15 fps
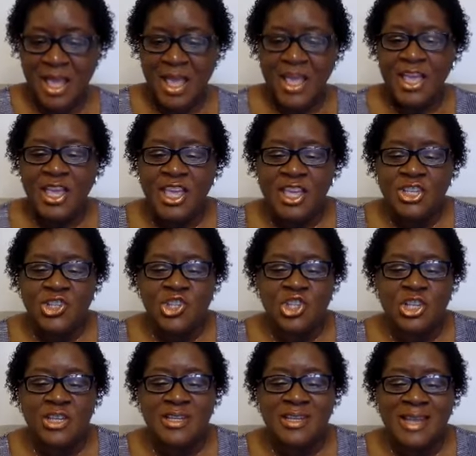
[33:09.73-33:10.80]
He
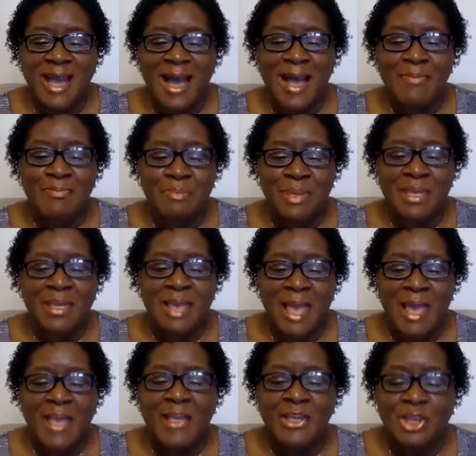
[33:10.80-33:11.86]
should not be
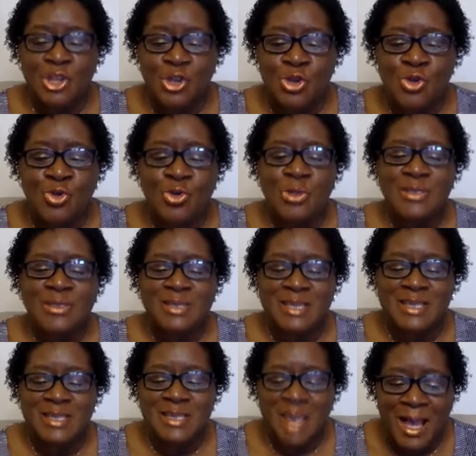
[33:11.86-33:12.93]
a new
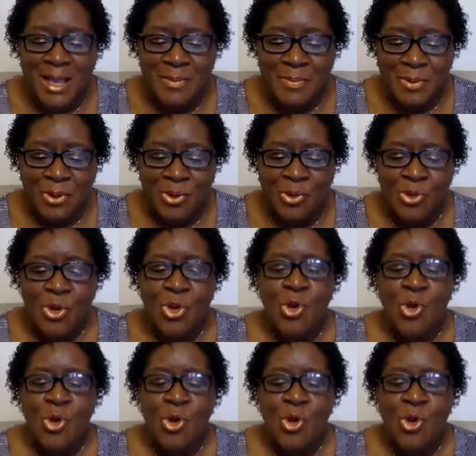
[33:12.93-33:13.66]
disciple